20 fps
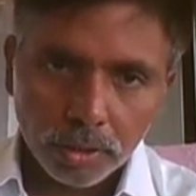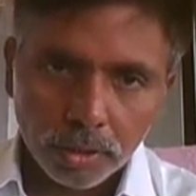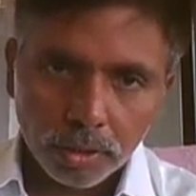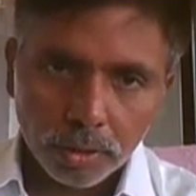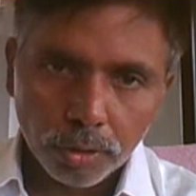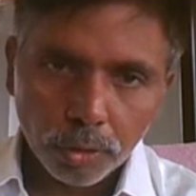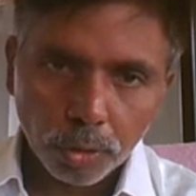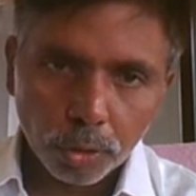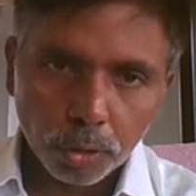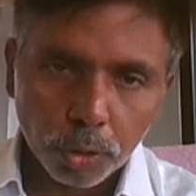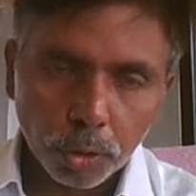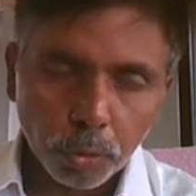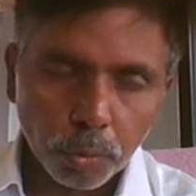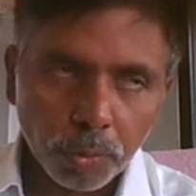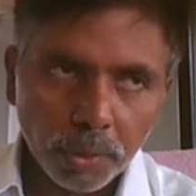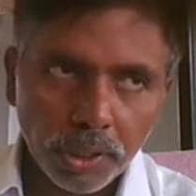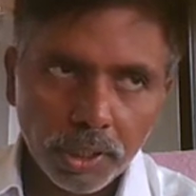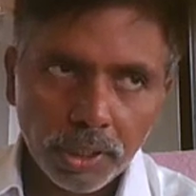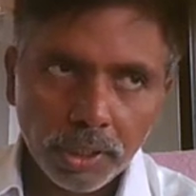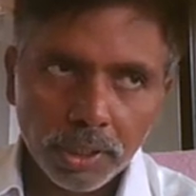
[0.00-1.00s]
dou Q
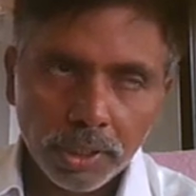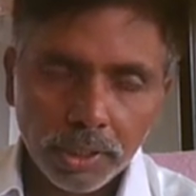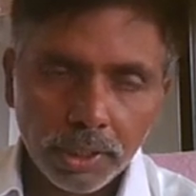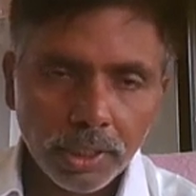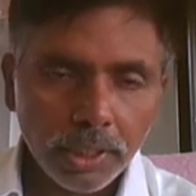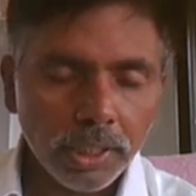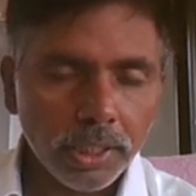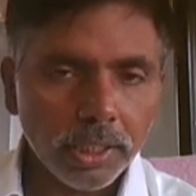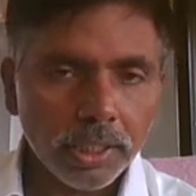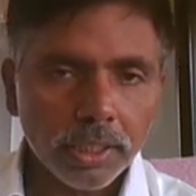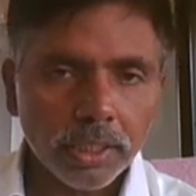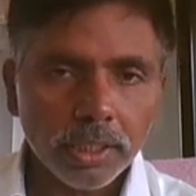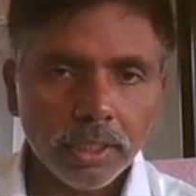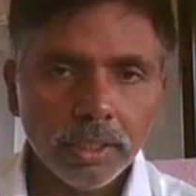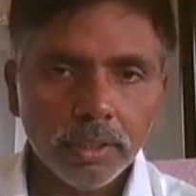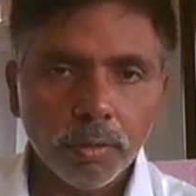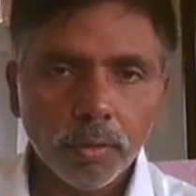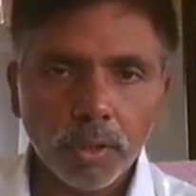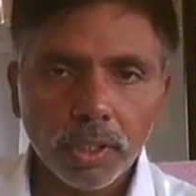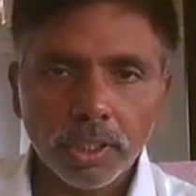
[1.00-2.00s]
by T.
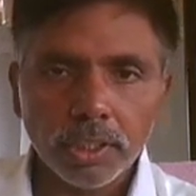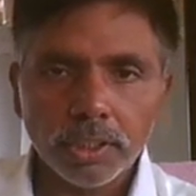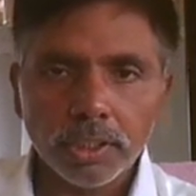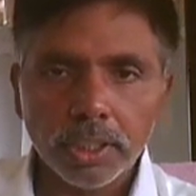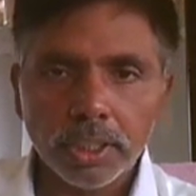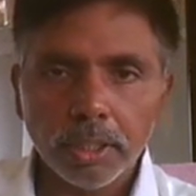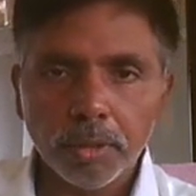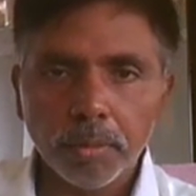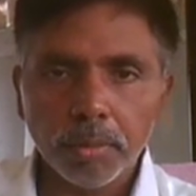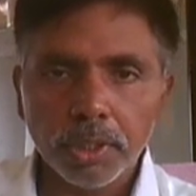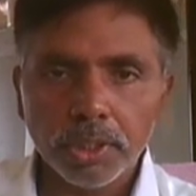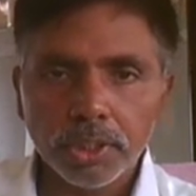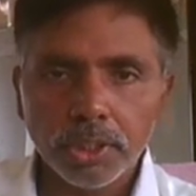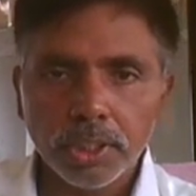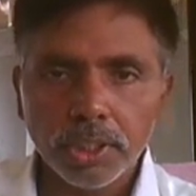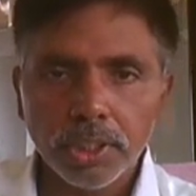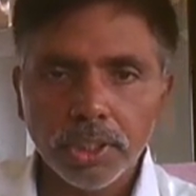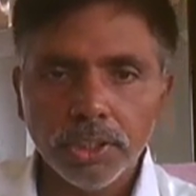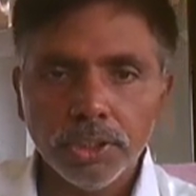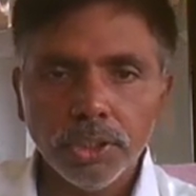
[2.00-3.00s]
What is the temperature
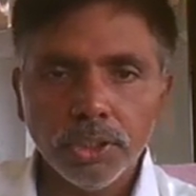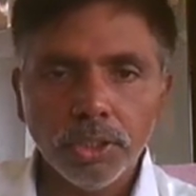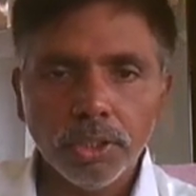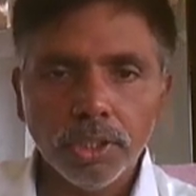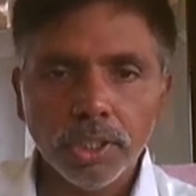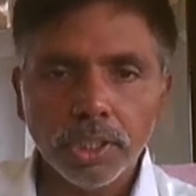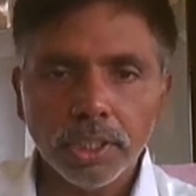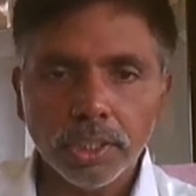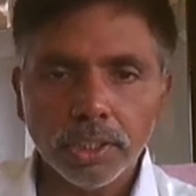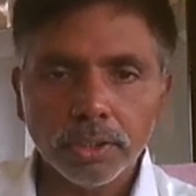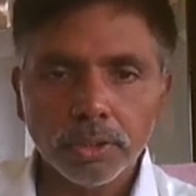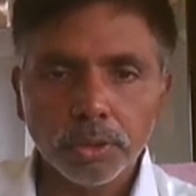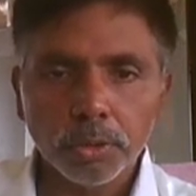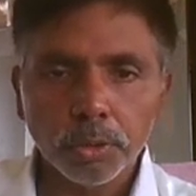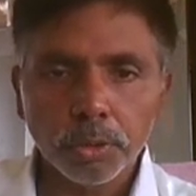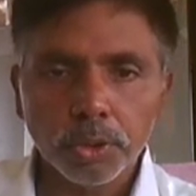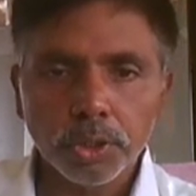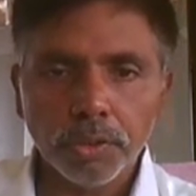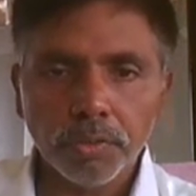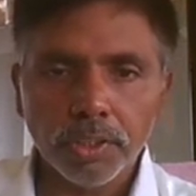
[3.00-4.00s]
T? 0 degrees
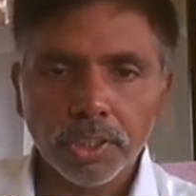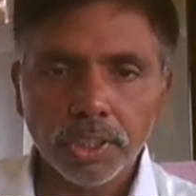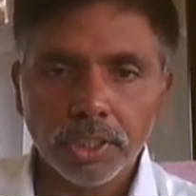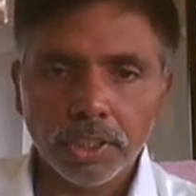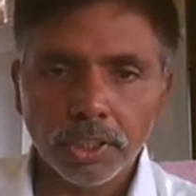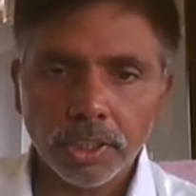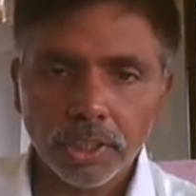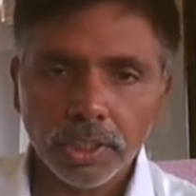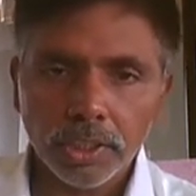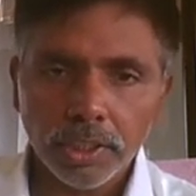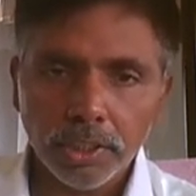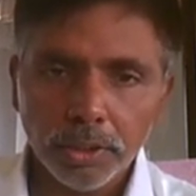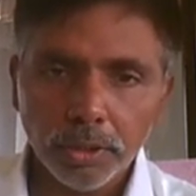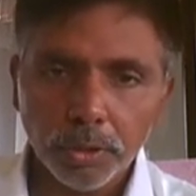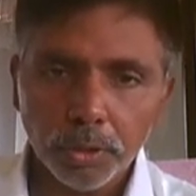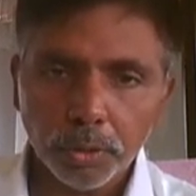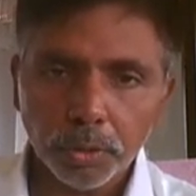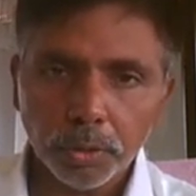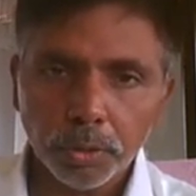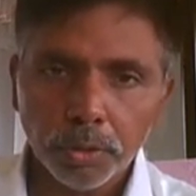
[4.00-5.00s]
273
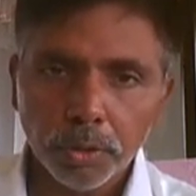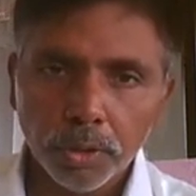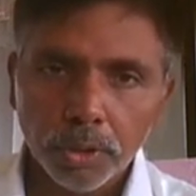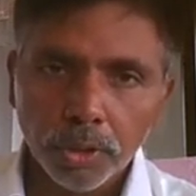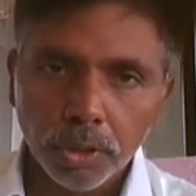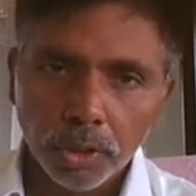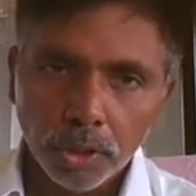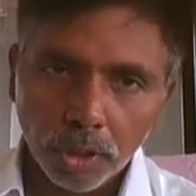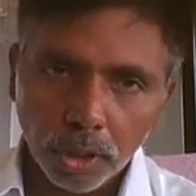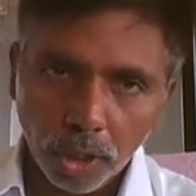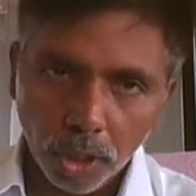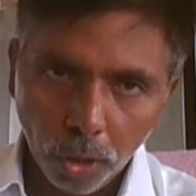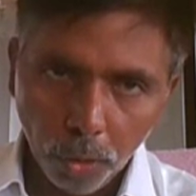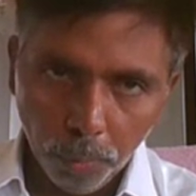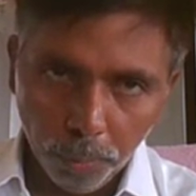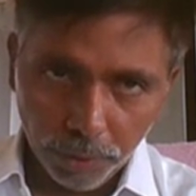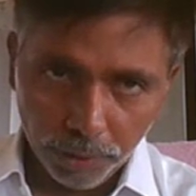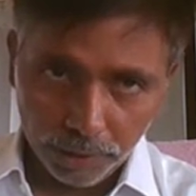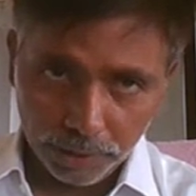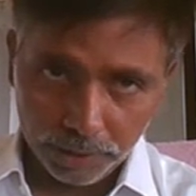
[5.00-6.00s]
into how
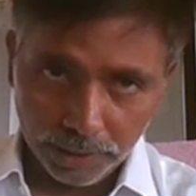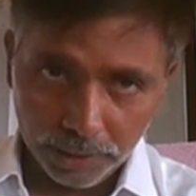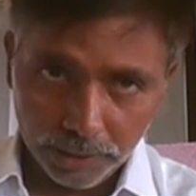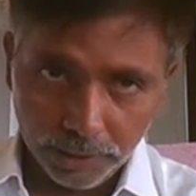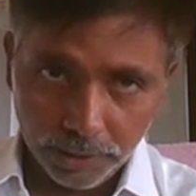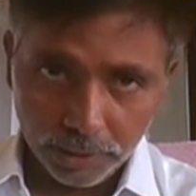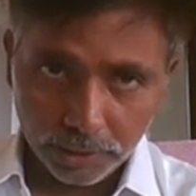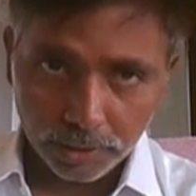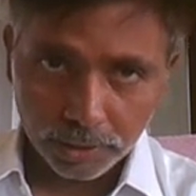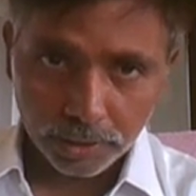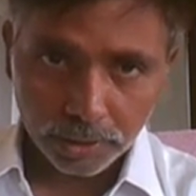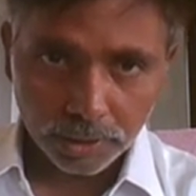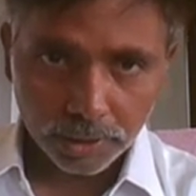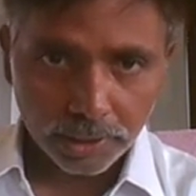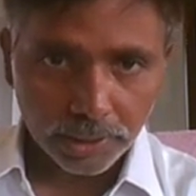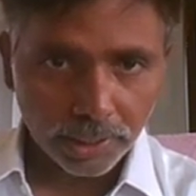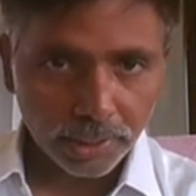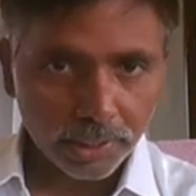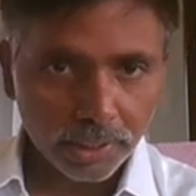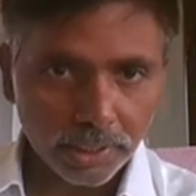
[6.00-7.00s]
many kgs?
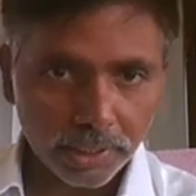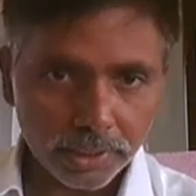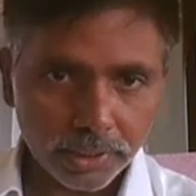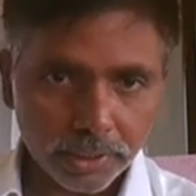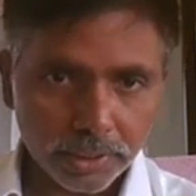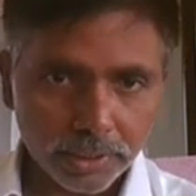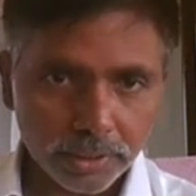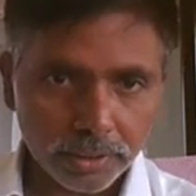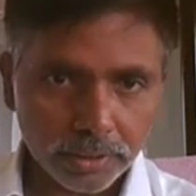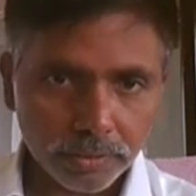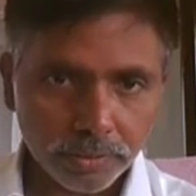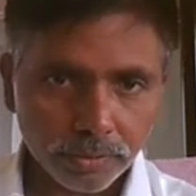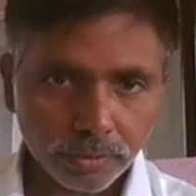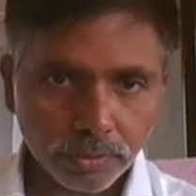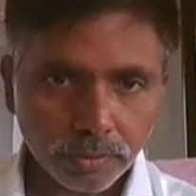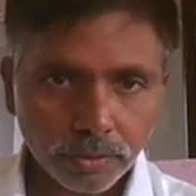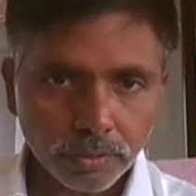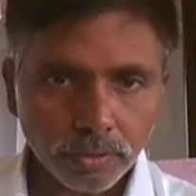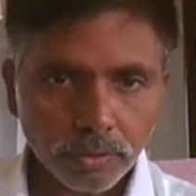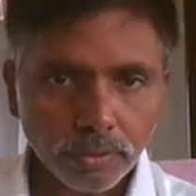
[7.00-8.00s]
10
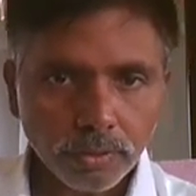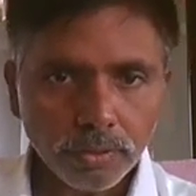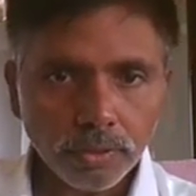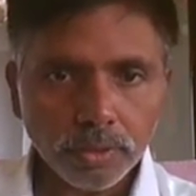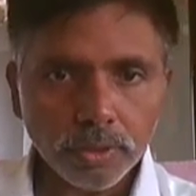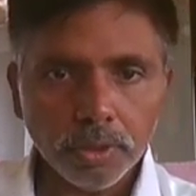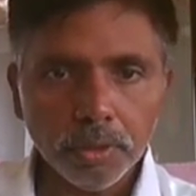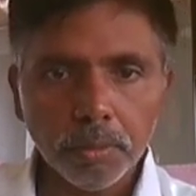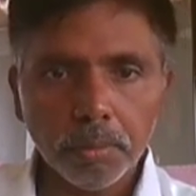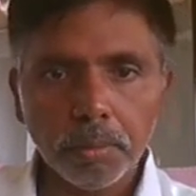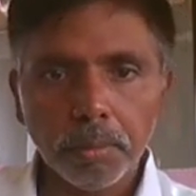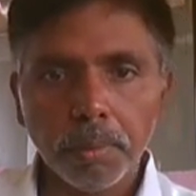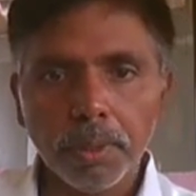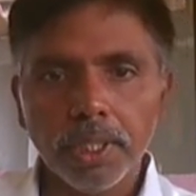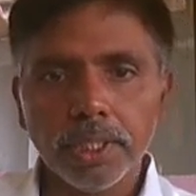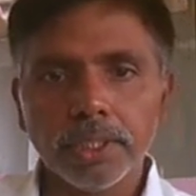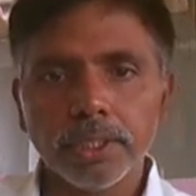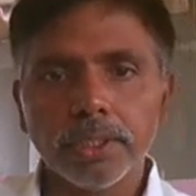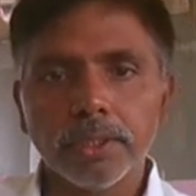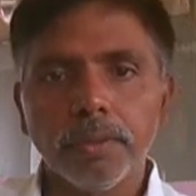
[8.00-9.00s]
kgs
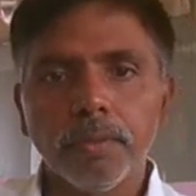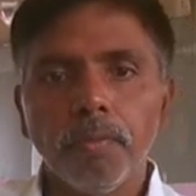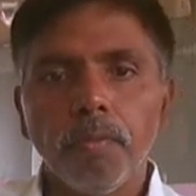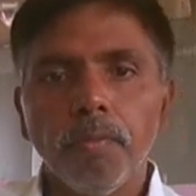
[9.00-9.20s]
plus